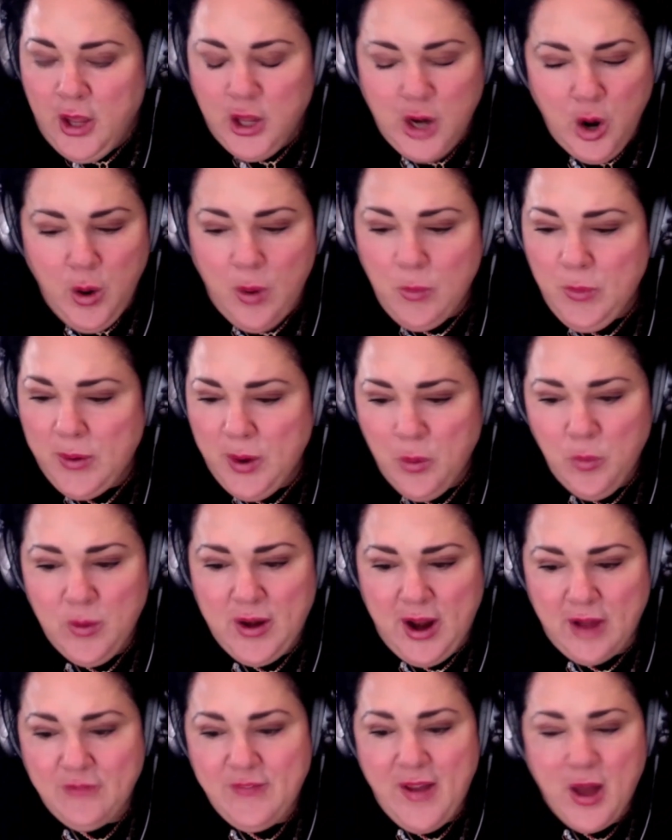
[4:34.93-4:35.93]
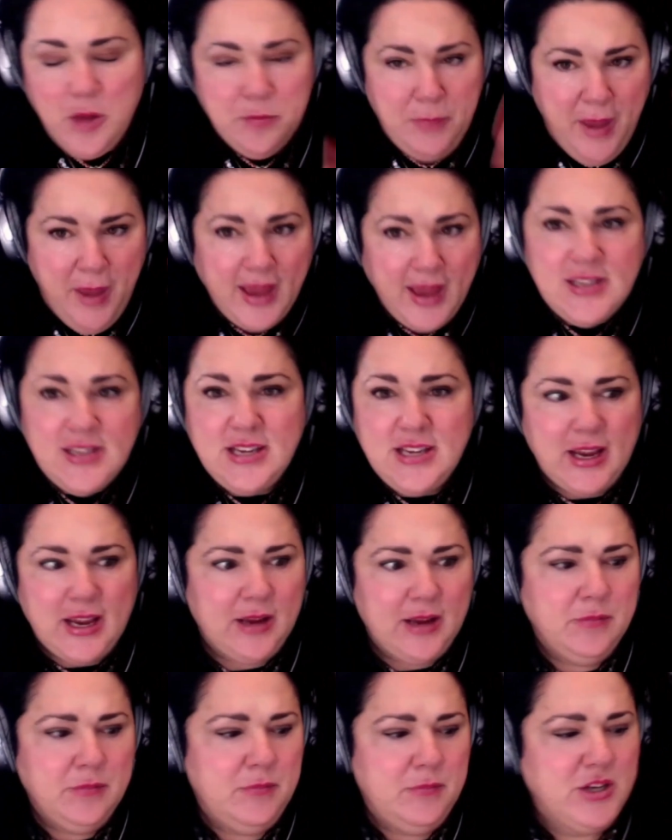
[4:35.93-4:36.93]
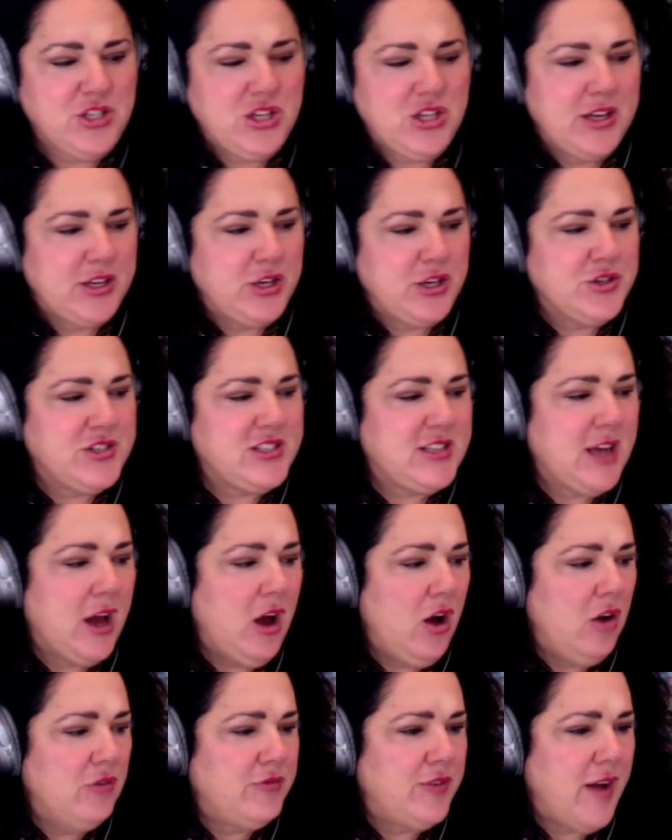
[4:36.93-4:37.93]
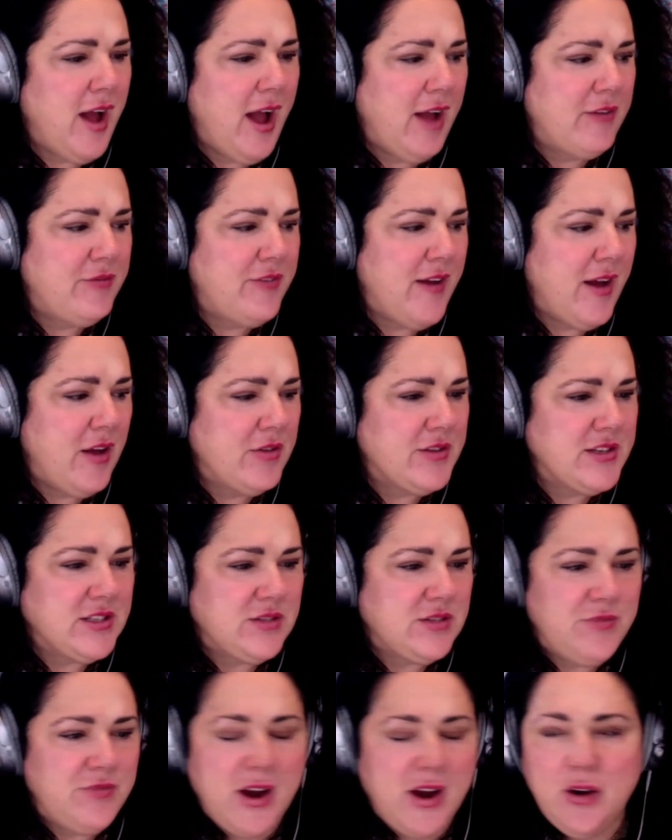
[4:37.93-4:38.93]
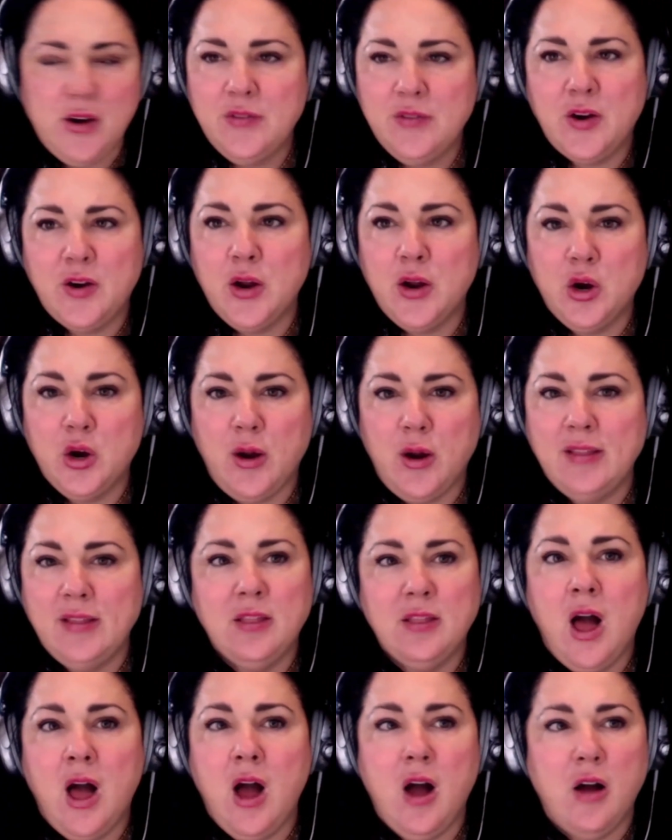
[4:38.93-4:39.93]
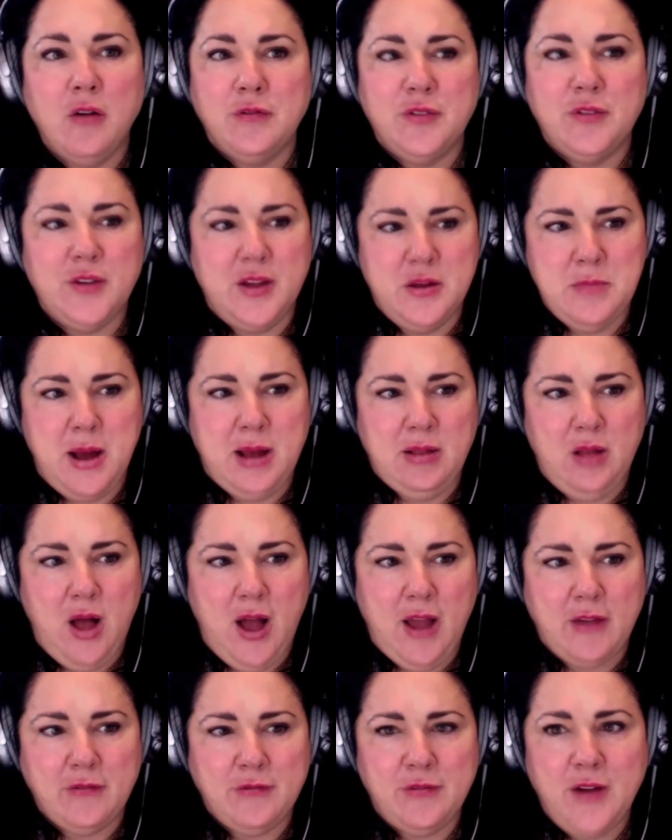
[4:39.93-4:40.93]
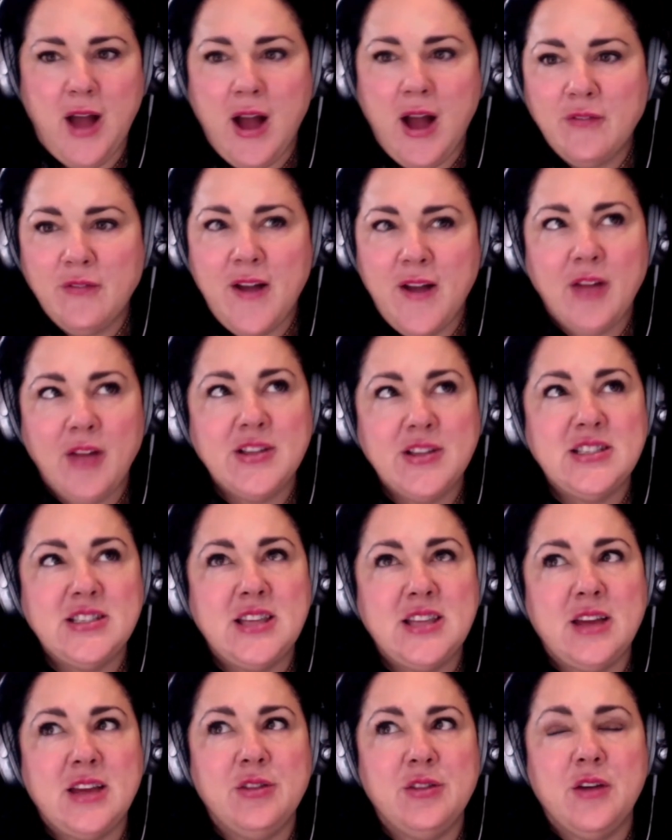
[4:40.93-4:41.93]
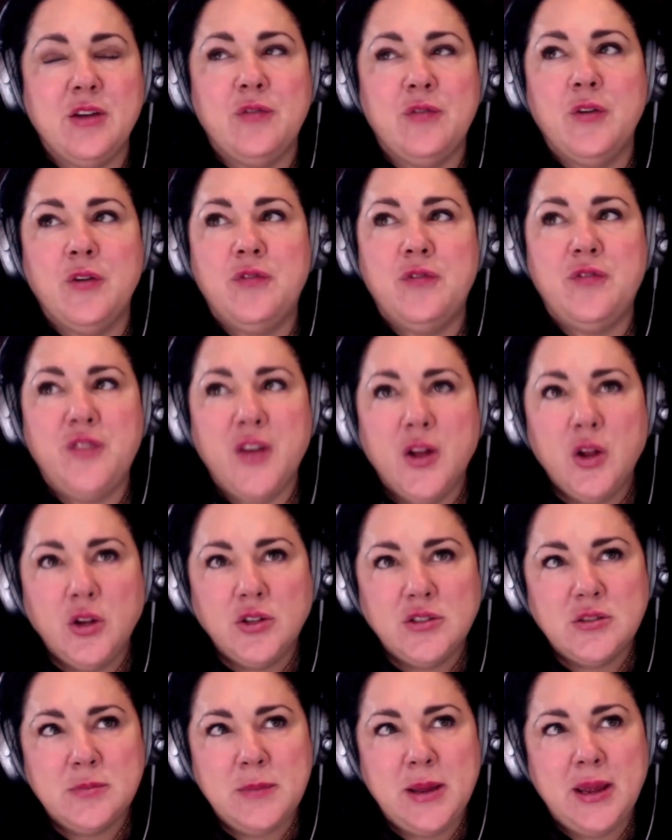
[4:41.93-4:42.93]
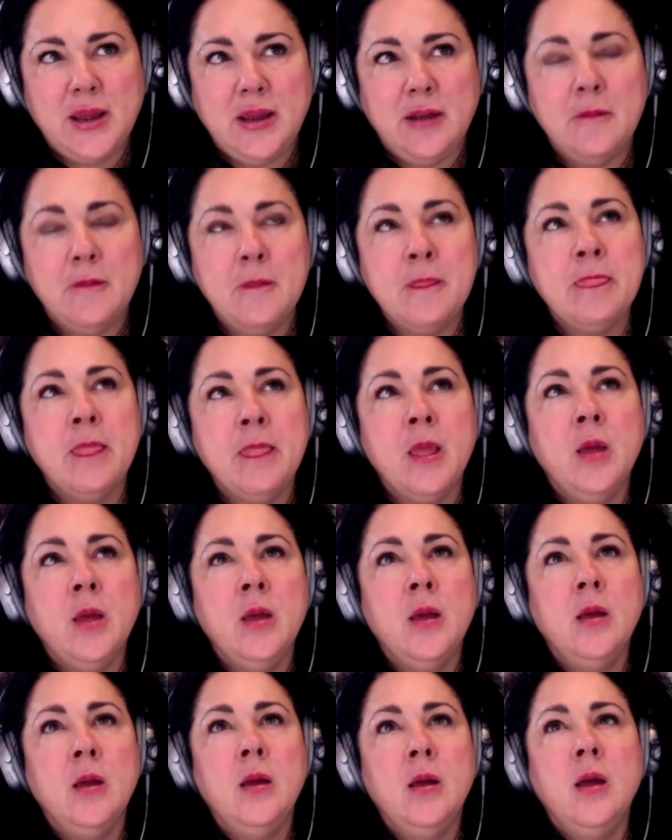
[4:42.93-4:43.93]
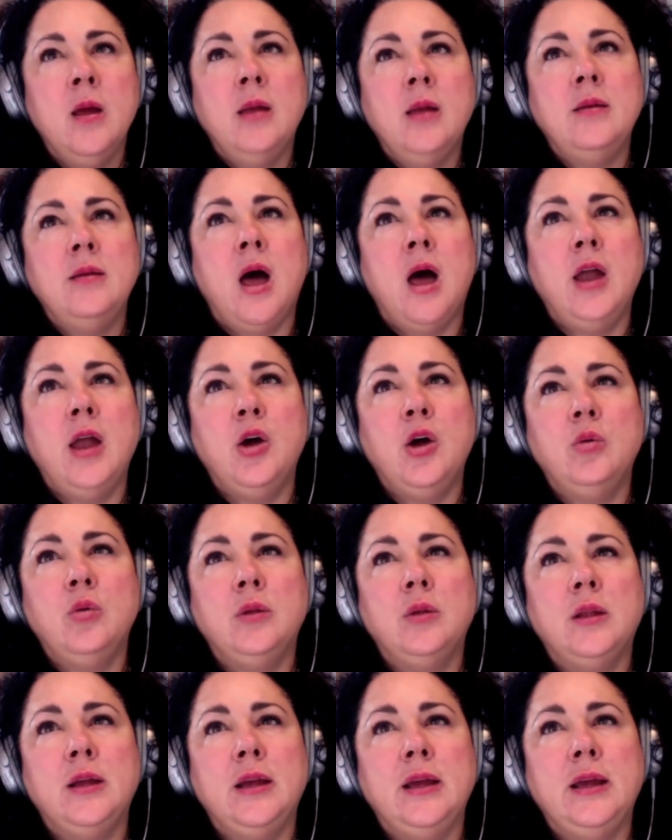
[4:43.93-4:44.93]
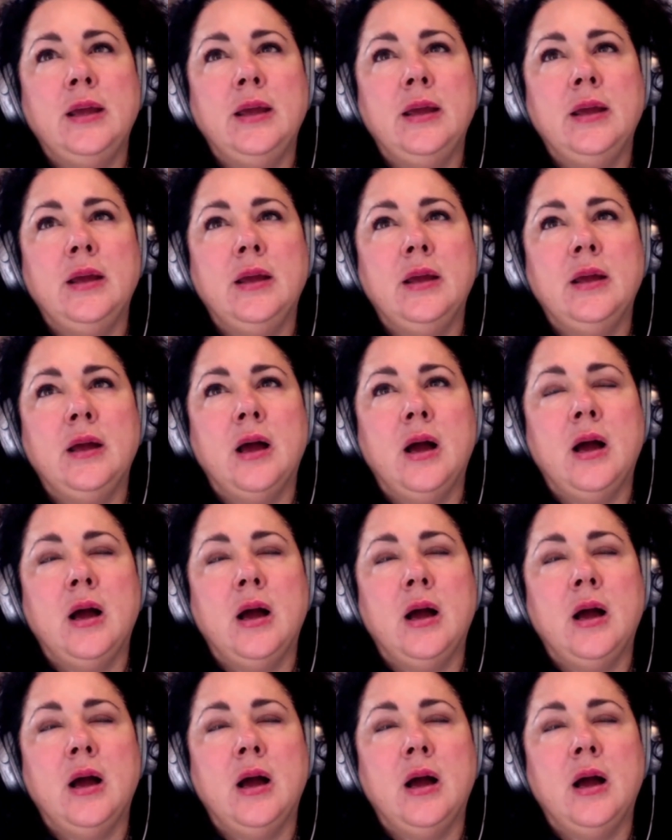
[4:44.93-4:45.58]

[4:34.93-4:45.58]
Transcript: when I found painting, much like yourself, I found this very, very great love in my life. I found this thing that fulfilled me, not only